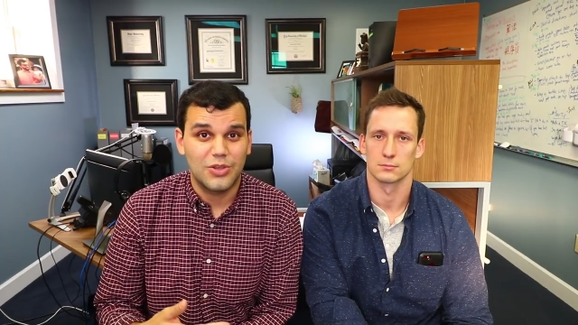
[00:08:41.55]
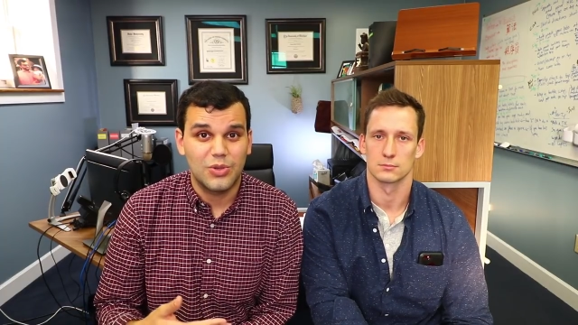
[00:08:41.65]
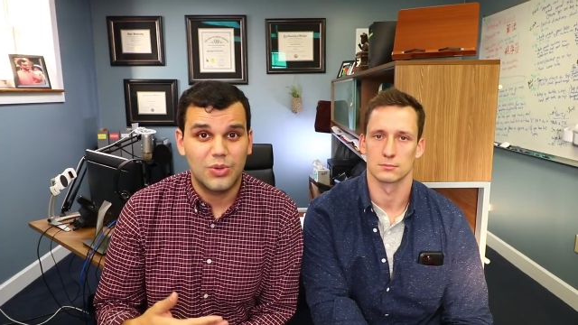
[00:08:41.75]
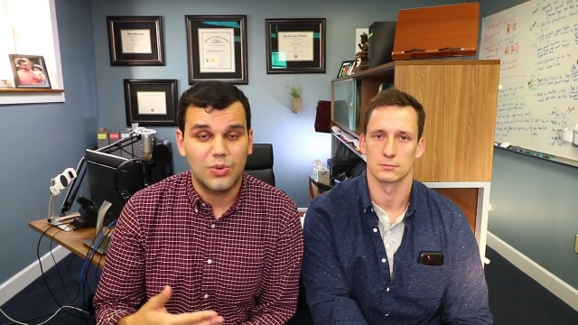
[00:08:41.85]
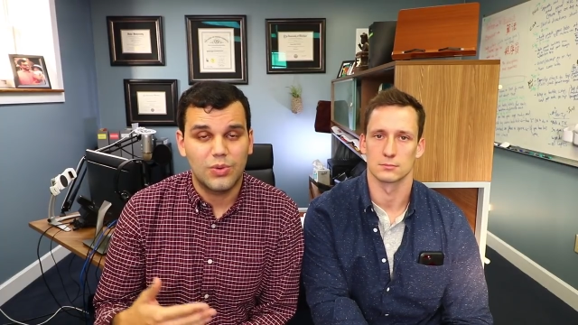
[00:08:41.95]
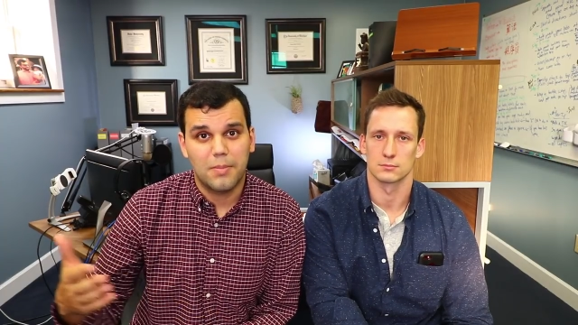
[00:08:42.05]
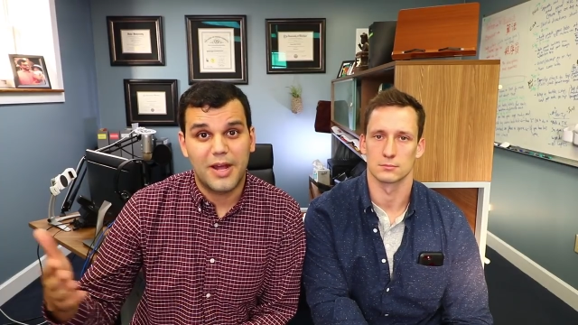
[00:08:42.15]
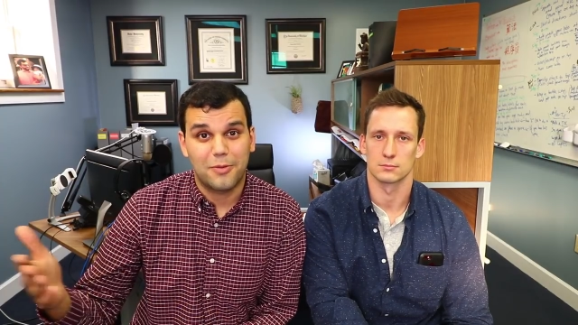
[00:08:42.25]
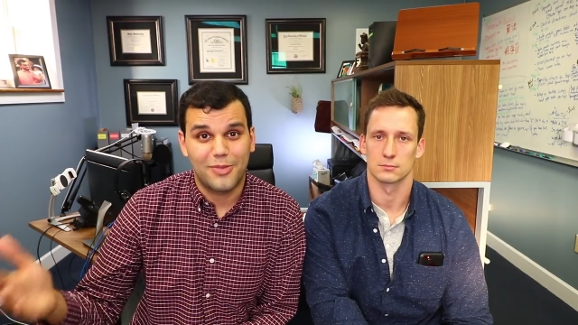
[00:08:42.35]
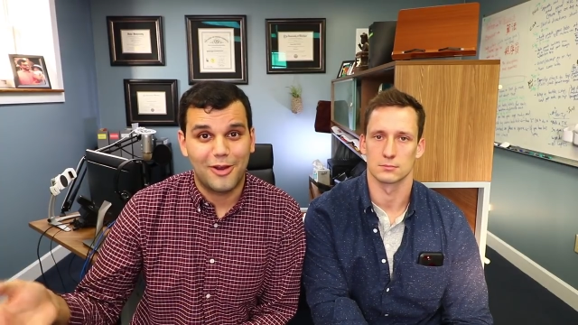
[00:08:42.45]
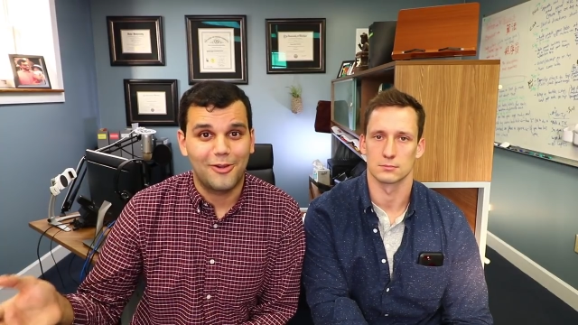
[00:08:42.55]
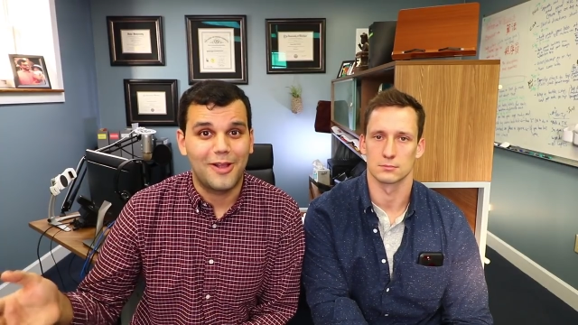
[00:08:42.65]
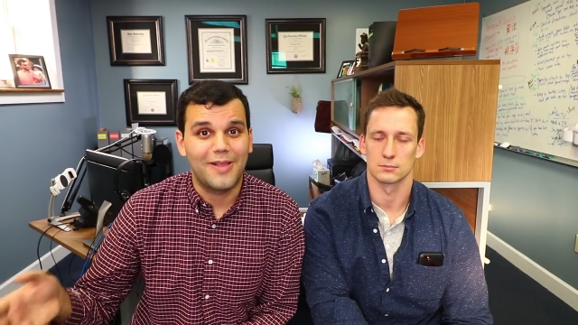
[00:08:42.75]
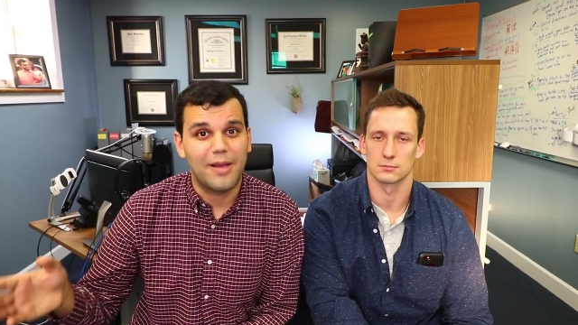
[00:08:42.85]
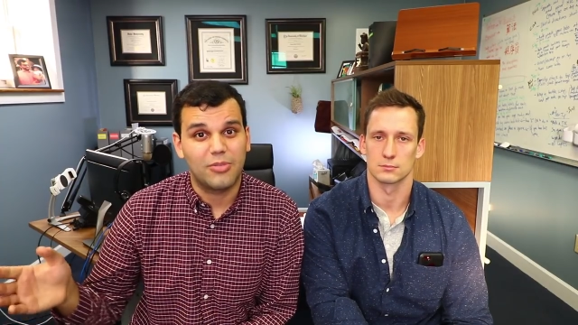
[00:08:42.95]
Speaker 1: you about a
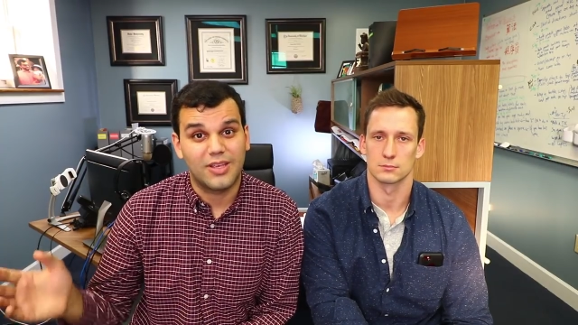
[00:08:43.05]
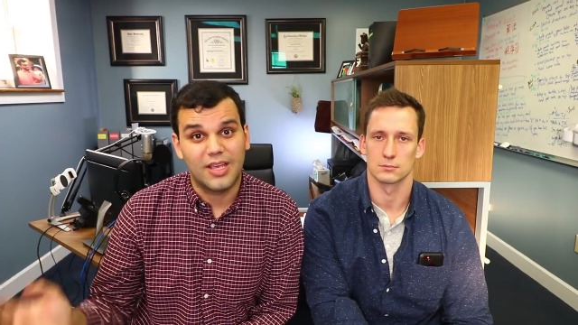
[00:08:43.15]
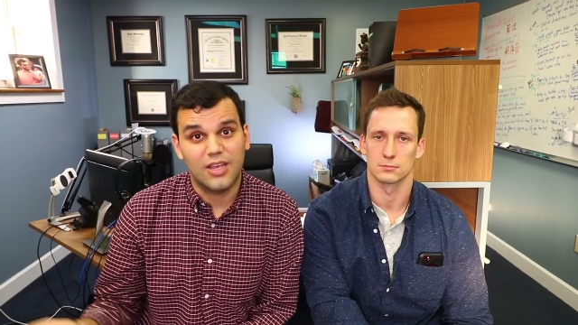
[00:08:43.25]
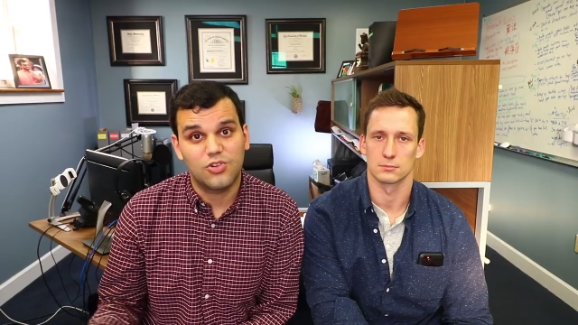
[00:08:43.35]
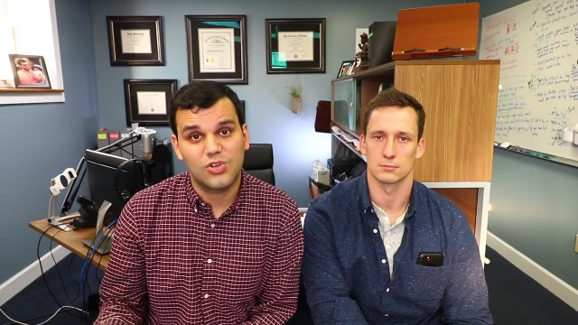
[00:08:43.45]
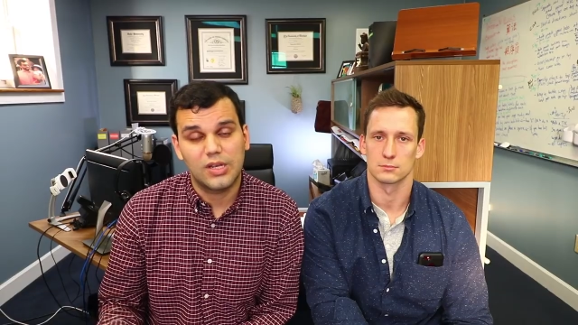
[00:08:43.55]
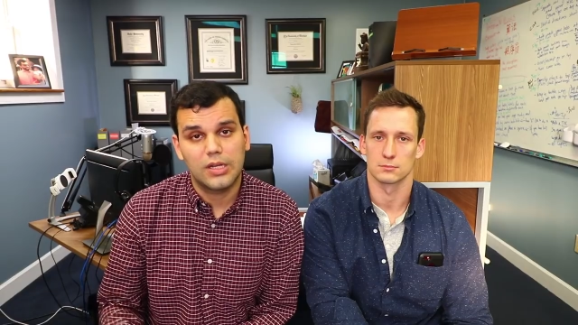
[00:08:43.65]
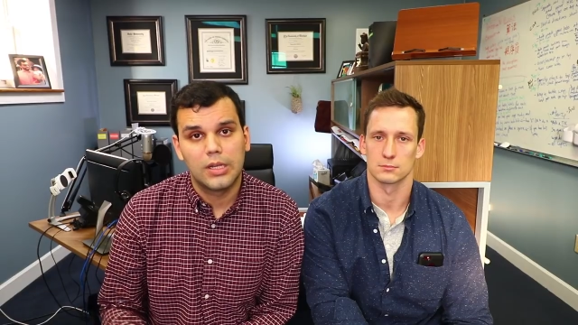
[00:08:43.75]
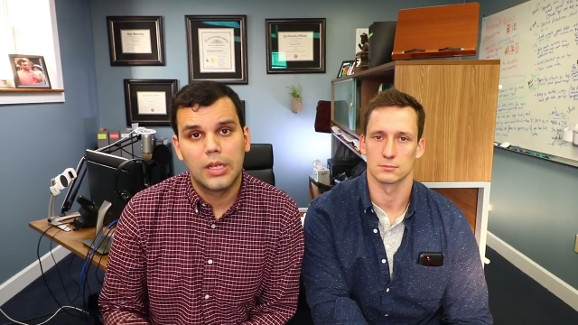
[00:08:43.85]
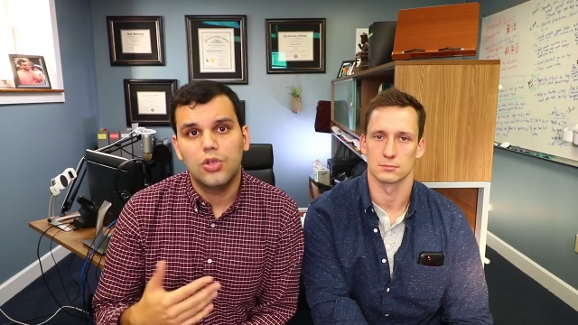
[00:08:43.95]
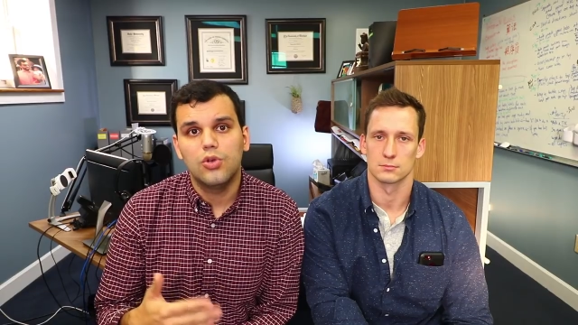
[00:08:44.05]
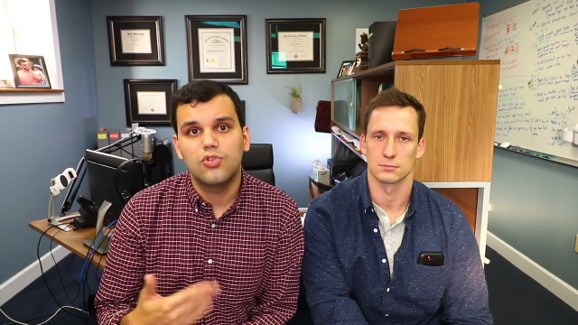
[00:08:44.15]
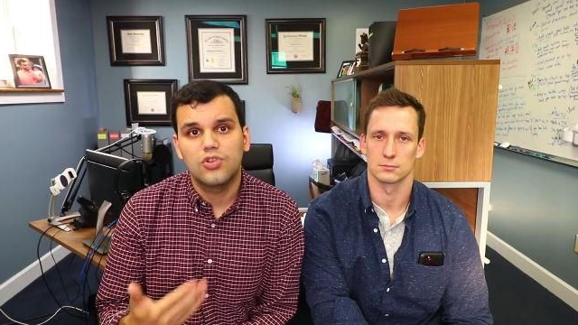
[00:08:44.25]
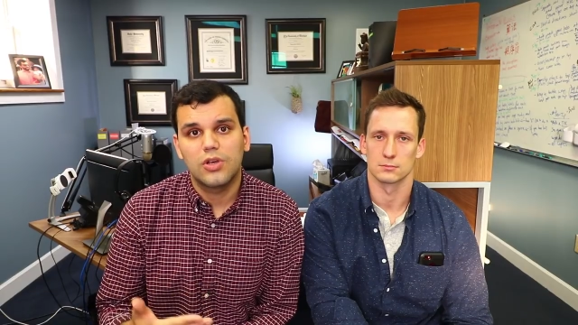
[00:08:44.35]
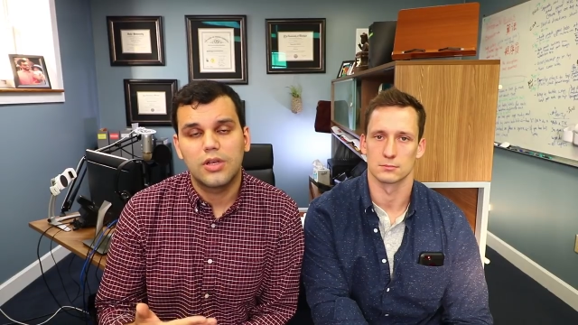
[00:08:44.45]
parallel application, you
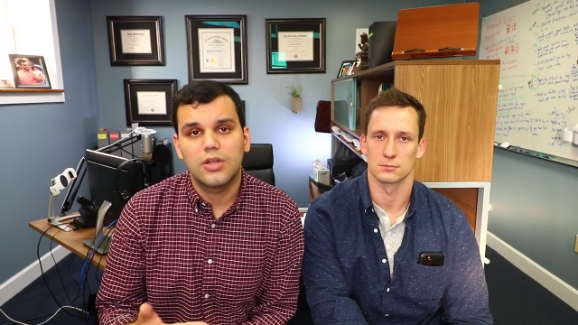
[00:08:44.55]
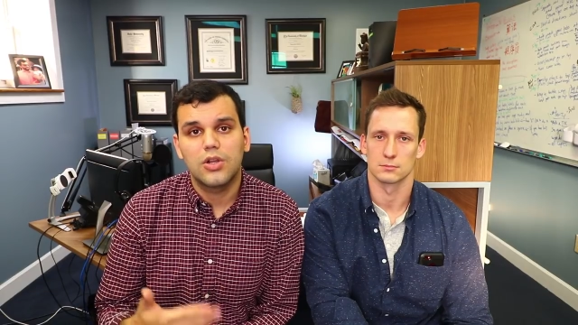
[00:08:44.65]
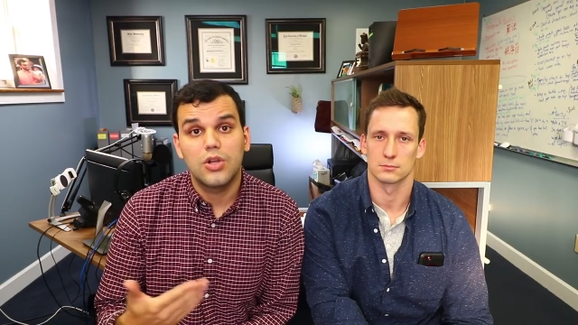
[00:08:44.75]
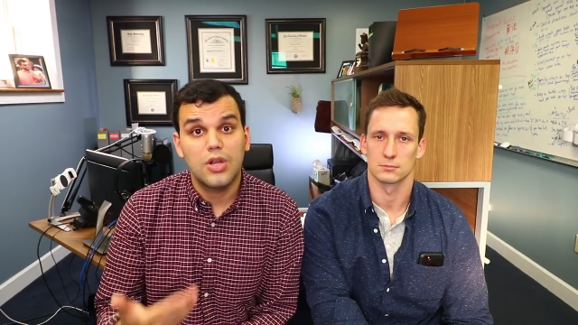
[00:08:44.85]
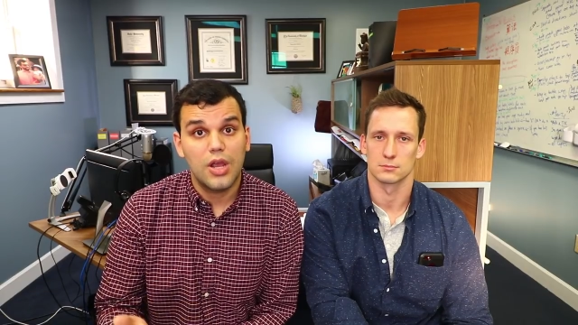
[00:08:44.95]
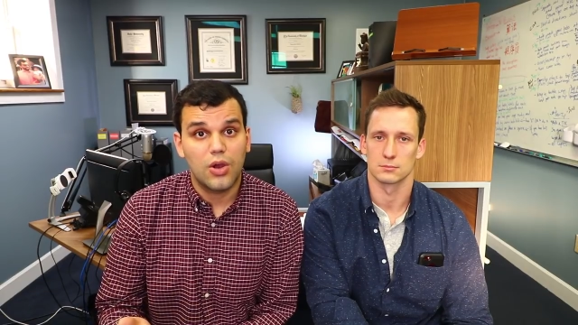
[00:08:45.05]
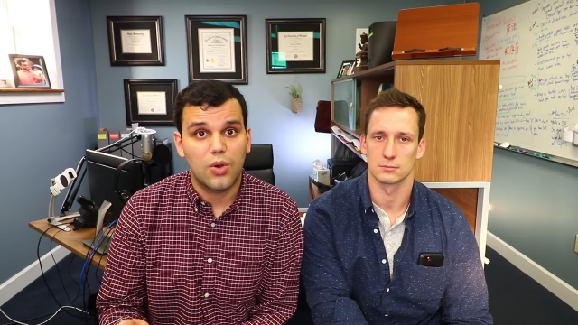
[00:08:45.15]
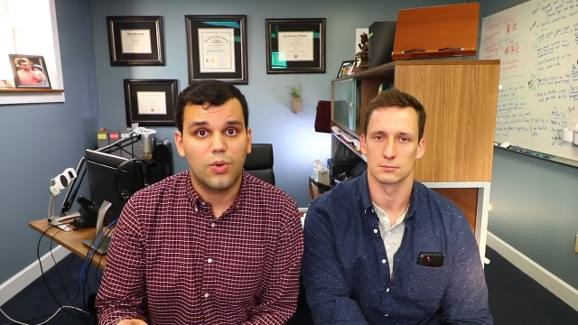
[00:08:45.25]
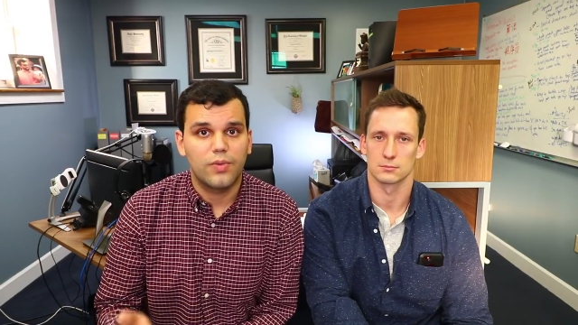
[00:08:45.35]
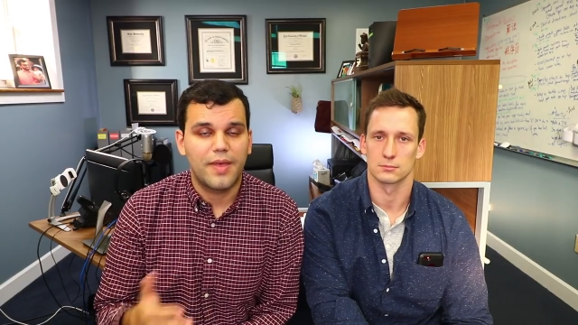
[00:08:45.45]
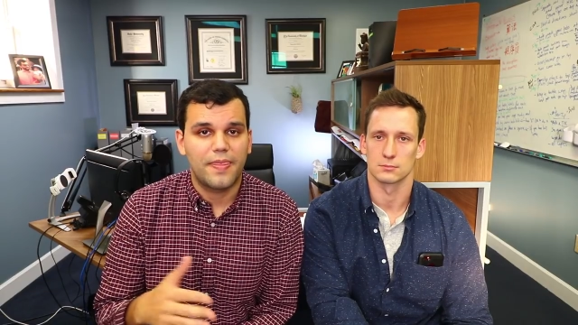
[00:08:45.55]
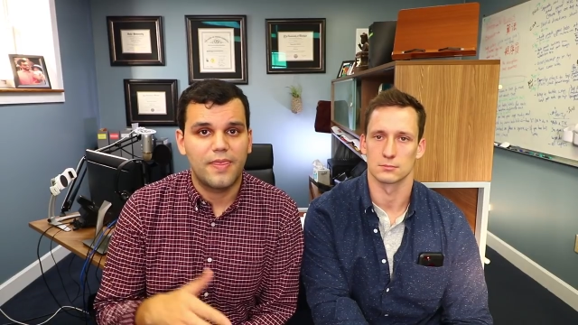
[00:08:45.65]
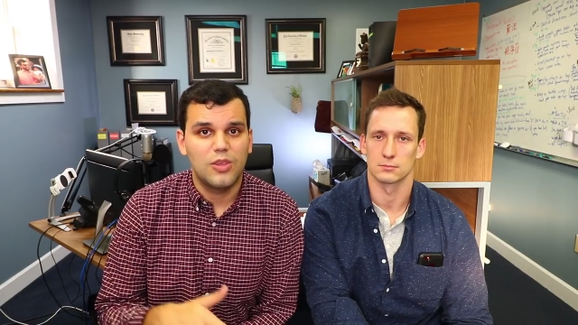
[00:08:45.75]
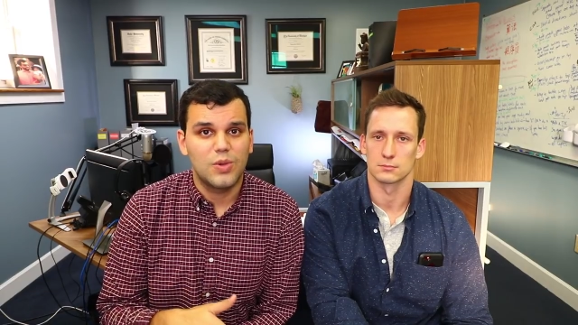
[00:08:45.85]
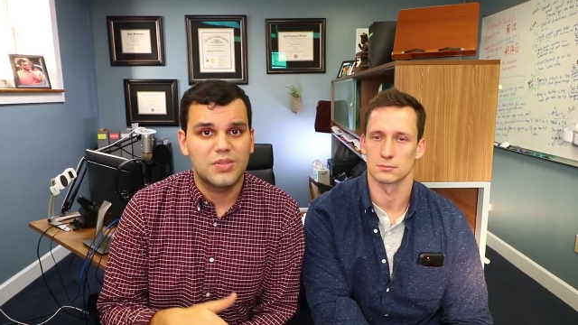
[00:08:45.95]
should know that
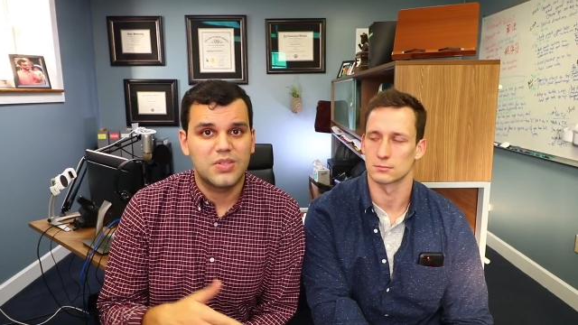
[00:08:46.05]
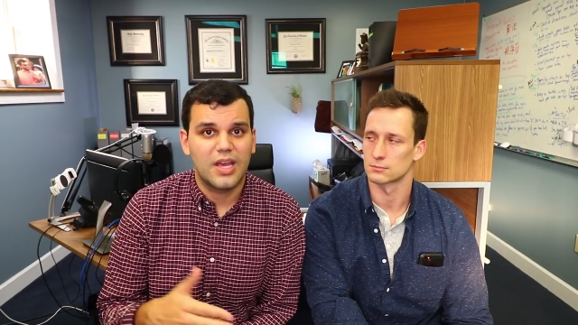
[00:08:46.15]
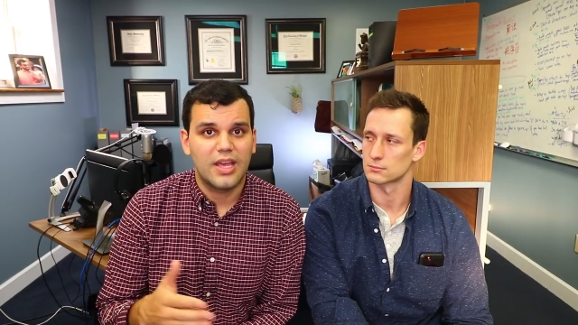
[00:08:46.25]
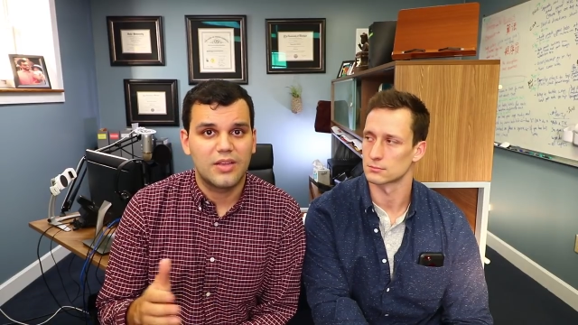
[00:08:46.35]
U S C I